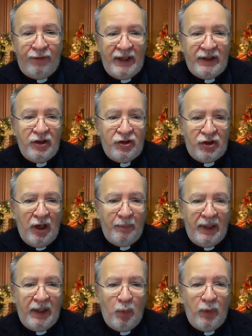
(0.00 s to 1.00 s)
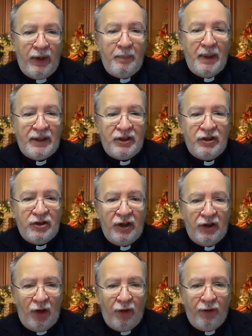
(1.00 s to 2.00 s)
defeated Germany with the message
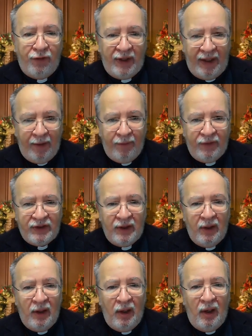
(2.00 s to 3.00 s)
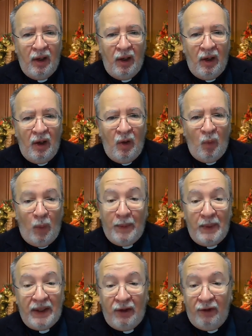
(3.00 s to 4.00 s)
that God forgives.
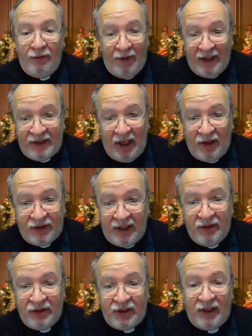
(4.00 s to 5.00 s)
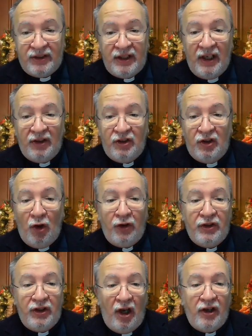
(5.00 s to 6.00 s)
When we confess our sins, I'd said,
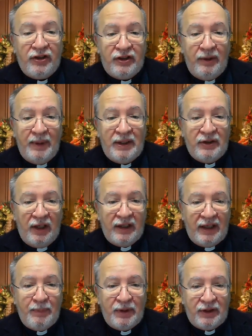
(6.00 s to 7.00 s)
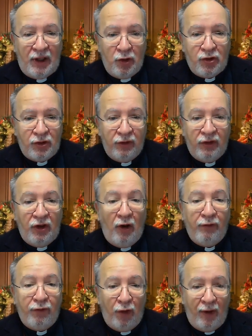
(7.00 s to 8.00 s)
God cast them into the deepest ocean,
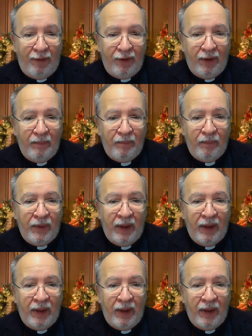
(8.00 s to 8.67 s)
gone forever.